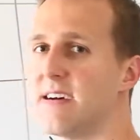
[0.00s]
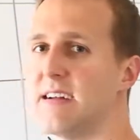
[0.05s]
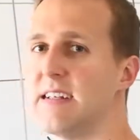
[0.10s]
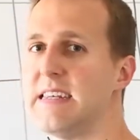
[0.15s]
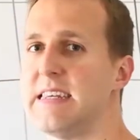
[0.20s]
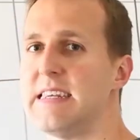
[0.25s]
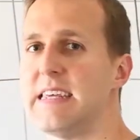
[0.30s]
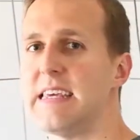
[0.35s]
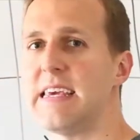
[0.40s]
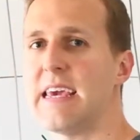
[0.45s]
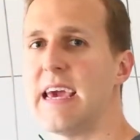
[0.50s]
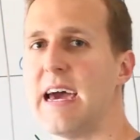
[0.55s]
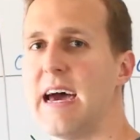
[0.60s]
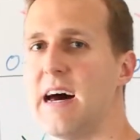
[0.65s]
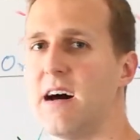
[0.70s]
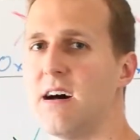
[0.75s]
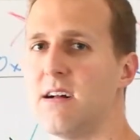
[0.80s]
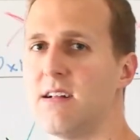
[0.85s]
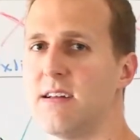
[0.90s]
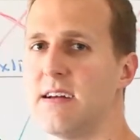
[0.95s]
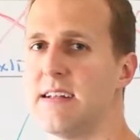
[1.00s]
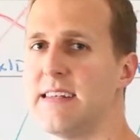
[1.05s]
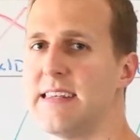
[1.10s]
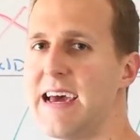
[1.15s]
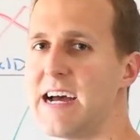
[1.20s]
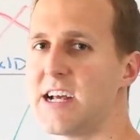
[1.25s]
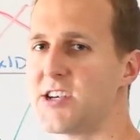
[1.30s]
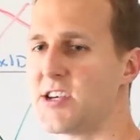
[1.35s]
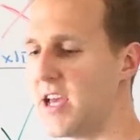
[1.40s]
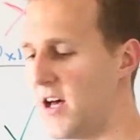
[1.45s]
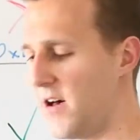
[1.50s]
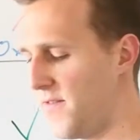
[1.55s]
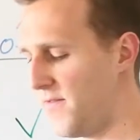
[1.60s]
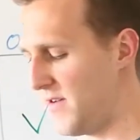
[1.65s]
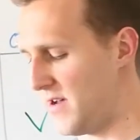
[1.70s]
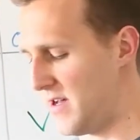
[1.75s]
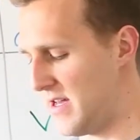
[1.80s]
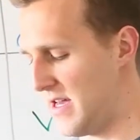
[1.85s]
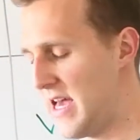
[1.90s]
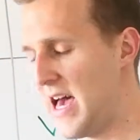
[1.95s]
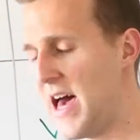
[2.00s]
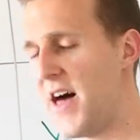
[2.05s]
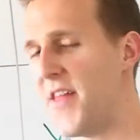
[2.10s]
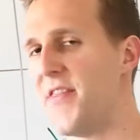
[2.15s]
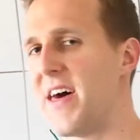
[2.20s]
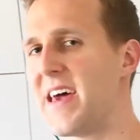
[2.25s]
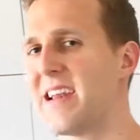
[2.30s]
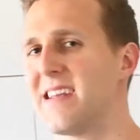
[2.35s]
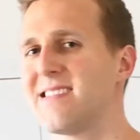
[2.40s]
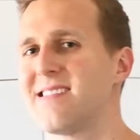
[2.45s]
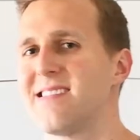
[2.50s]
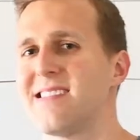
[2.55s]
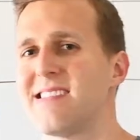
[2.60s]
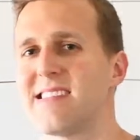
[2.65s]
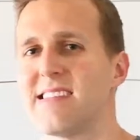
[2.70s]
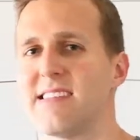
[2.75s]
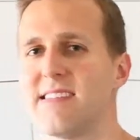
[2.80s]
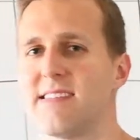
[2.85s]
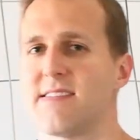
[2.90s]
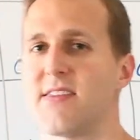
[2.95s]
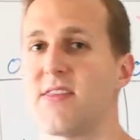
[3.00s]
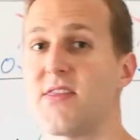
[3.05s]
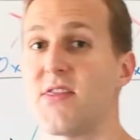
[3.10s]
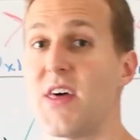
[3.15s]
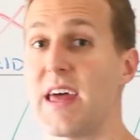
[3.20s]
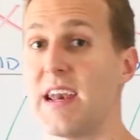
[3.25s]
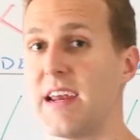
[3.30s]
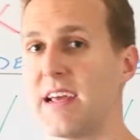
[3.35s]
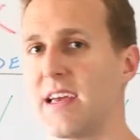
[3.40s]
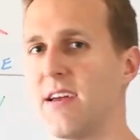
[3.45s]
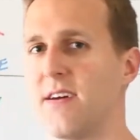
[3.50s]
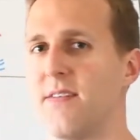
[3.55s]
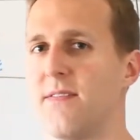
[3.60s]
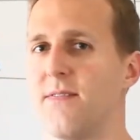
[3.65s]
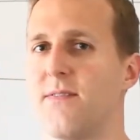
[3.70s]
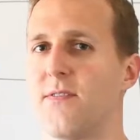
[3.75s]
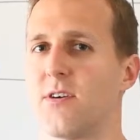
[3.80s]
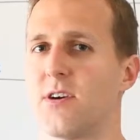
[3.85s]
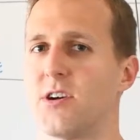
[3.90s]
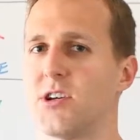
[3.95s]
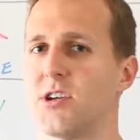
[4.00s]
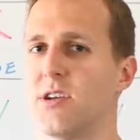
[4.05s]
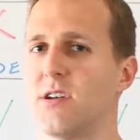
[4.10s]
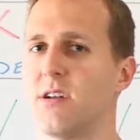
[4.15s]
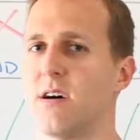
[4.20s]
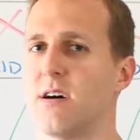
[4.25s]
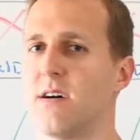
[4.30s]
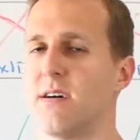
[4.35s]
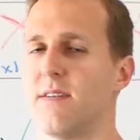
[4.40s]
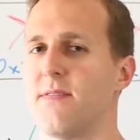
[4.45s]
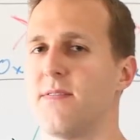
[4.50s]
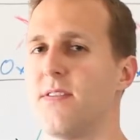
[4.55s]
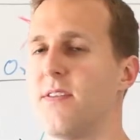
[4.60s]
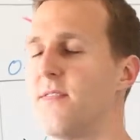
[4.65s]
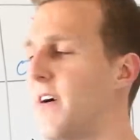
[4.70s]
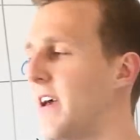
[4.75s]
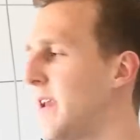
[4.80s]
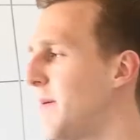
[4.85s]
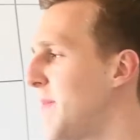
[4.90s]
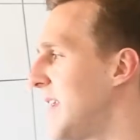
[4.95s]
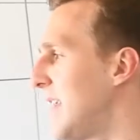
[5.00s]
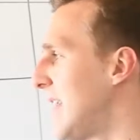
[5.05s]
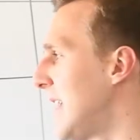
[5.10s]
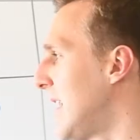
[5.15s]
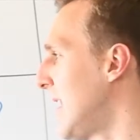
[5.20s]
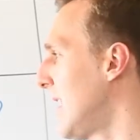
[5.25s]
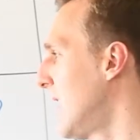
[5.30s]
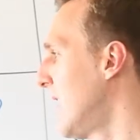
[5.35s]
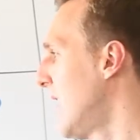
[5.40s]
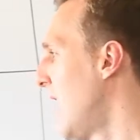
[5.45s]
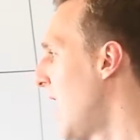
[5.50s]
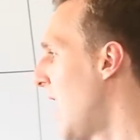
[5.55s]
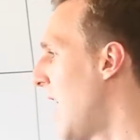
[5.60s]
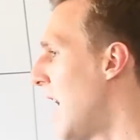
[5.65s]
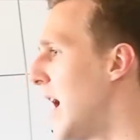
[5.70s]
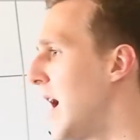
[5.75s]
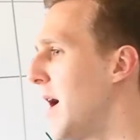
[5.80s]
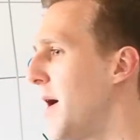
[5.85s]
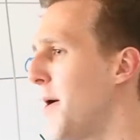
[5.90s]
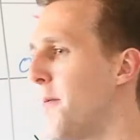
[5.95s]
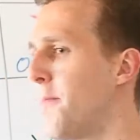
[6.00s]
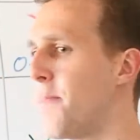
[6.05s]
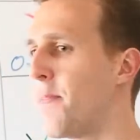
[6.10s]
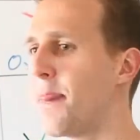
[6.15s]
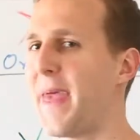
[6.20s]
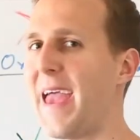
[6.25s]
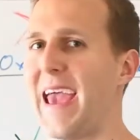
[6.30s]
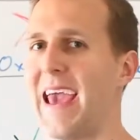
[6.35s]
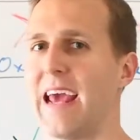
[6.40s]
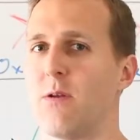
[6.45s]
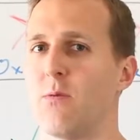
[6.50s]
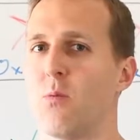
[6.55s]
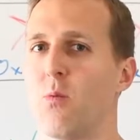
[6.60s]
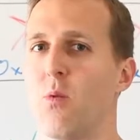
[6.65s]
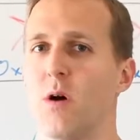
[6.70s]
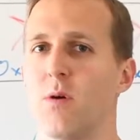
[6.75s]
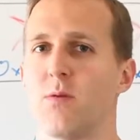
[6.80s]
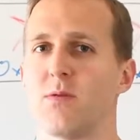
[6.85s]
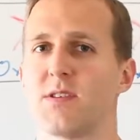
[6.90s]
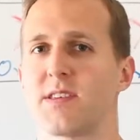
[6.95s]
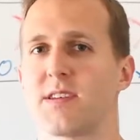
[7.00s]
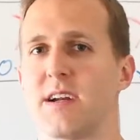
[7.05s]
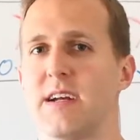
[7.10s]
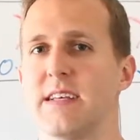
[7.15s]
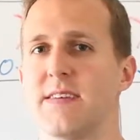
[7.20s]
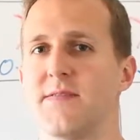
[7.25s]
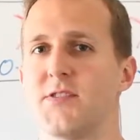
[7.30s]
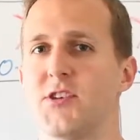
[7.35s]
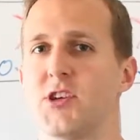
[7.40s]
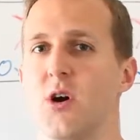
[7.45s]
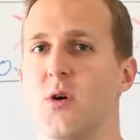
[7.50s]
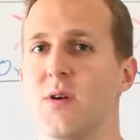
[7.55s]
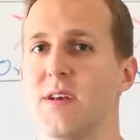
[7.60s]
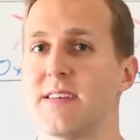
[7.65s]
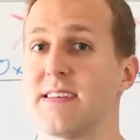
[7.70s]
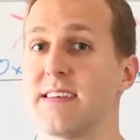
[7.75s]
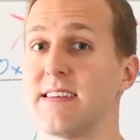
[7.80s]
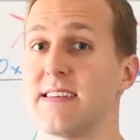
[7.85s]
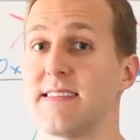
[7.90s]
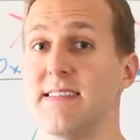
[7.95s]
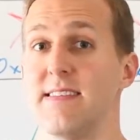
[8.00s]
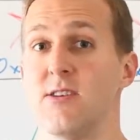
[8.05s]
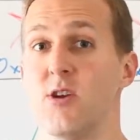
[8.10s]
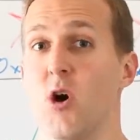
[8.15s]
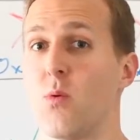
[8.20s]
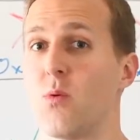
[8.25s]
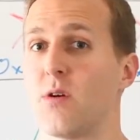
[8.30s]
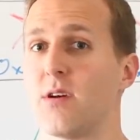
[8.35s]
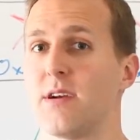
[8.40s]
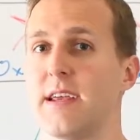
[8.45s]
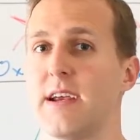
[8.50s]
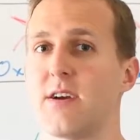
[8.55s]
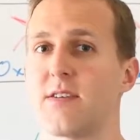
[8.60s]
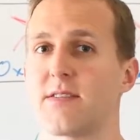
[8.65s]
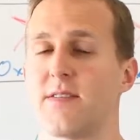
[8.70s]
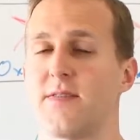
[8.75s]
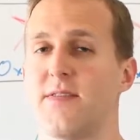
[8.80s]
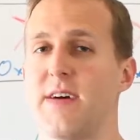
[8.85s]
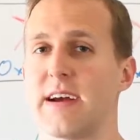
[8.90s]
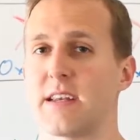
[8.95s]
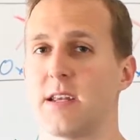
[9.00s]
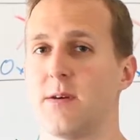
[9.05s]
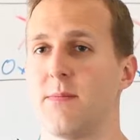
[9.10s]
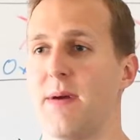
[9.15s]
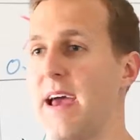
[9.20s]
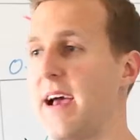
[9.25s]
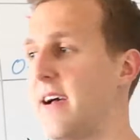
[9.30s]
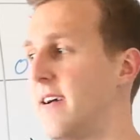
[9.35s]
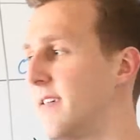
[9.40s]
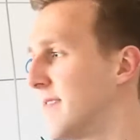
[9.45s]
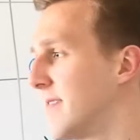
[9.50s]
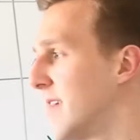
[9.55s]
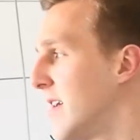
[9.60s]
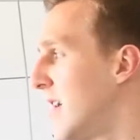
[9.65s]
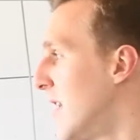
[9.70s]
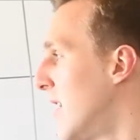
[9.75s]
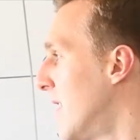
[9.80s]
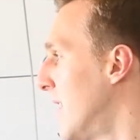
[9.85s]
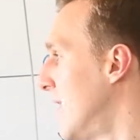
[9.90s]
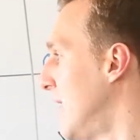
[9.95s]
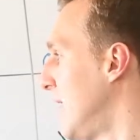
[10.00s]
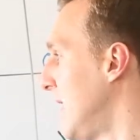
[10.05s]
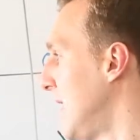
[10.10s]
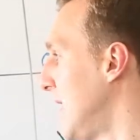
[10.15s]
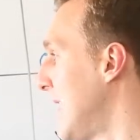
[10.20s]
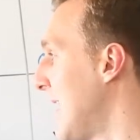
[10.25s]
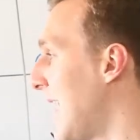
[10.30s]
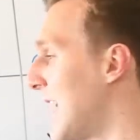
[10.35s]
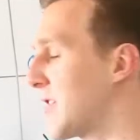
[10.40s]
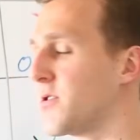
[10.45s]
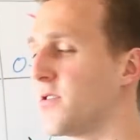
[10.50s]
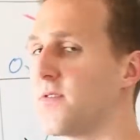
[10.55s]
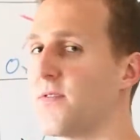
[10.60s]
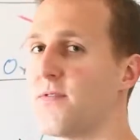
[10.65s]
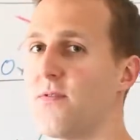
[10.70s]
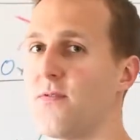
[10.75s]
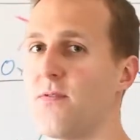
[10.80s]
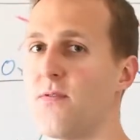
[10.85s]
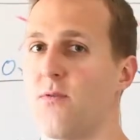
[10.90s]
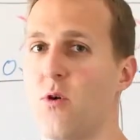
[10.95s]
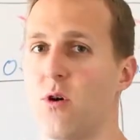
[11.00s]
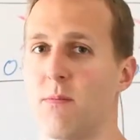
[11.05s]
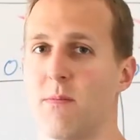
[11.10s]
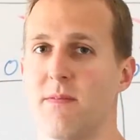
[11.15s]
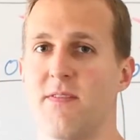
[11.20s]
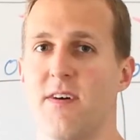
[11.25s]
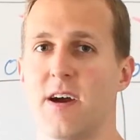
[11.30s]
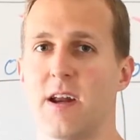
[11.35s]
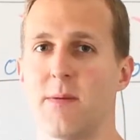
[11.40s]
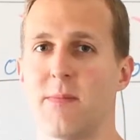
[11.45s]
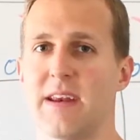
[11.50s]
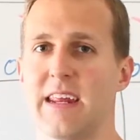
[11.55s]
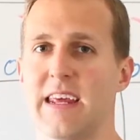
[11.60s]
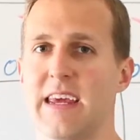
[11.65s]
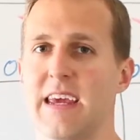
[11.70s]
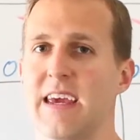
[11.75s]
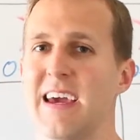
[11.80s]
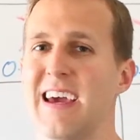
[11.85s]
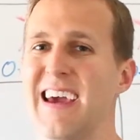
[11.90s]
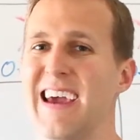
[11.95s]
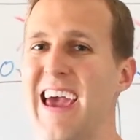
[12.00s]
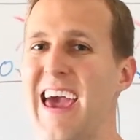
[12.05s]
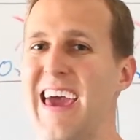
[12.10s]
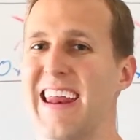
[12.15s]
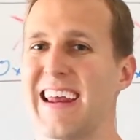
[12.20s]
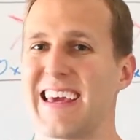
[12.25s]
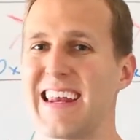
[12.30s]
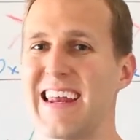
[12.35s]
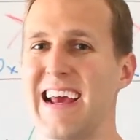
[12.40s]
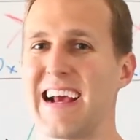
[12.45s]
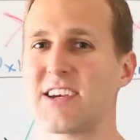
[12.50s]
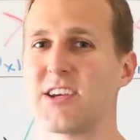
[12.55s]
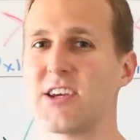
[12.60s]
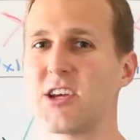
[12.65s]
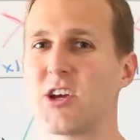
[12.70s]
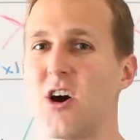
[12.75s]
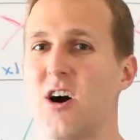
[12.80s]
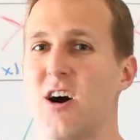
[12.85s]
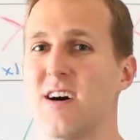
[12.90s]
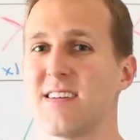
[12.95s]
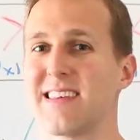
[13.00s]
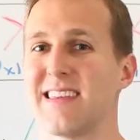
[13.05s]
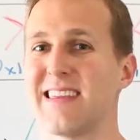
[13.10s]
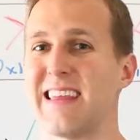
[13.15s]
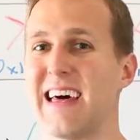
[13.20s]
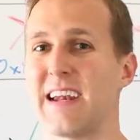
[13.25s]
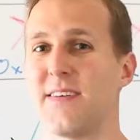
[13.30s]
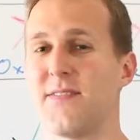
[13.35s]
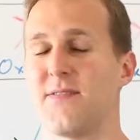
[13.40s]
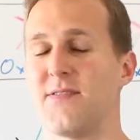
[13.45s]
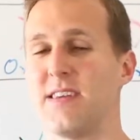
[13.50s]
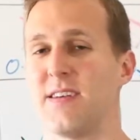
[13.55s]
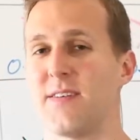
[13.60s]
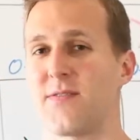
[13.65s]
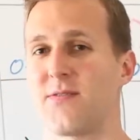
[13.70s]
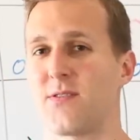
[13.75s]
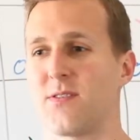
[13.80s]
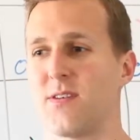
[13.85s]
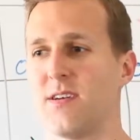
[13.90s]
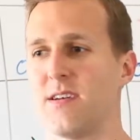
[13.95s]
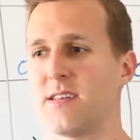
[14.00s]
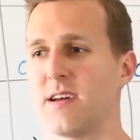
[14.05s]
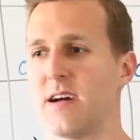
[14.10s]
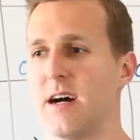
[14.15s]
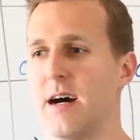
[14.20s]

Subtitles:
a DL-alpha, that is the synthetic version of the vitamin E. And what studies have shown is it's nowhere near as effective as the natural form of vitamin E, and it can actually cause a lot of different